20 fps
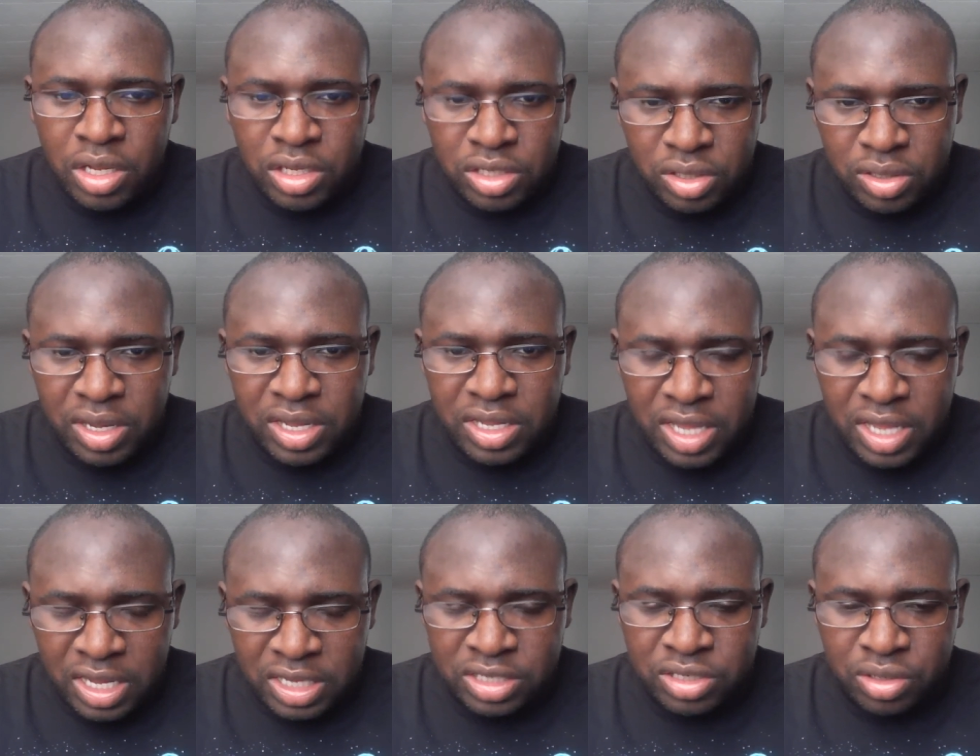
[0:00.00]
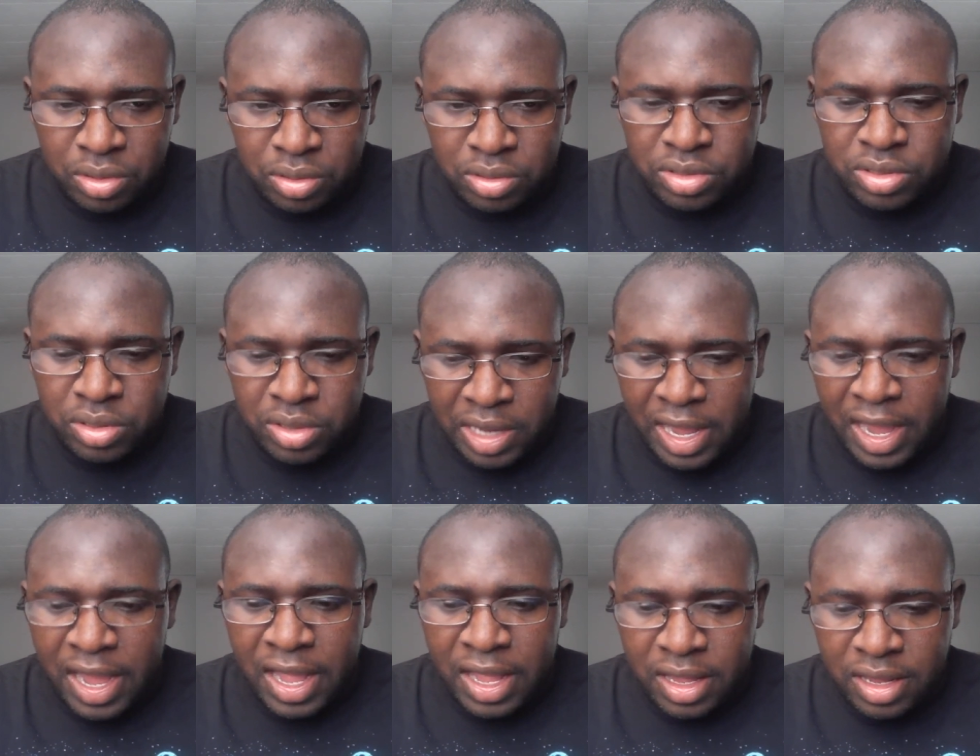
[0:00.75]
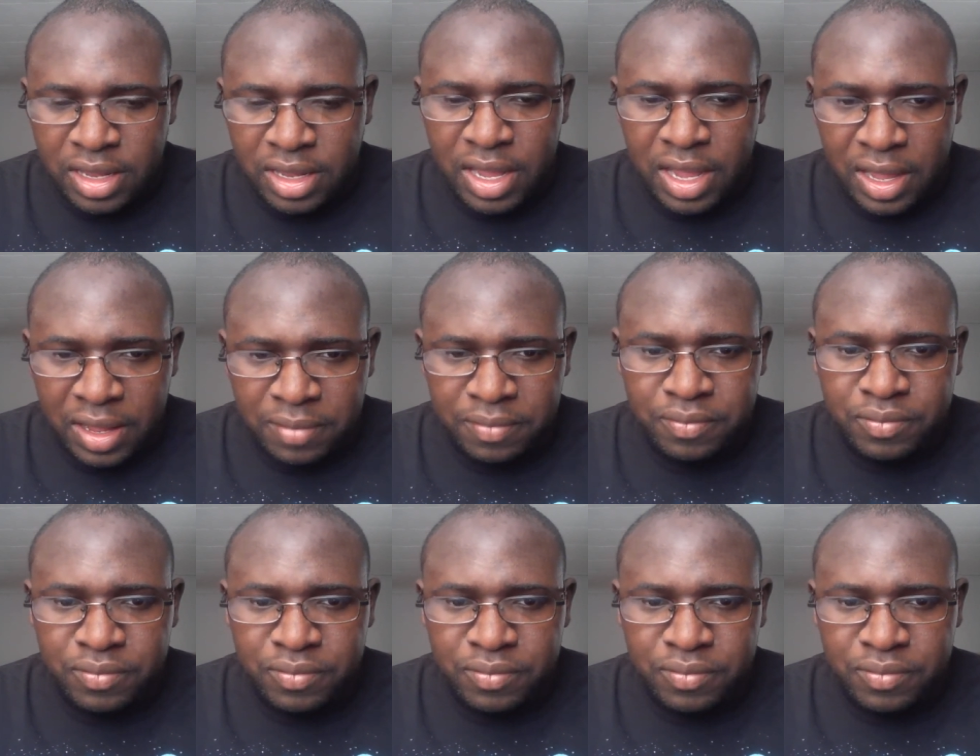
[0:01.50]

So yeah, that show. So yeah, yeah.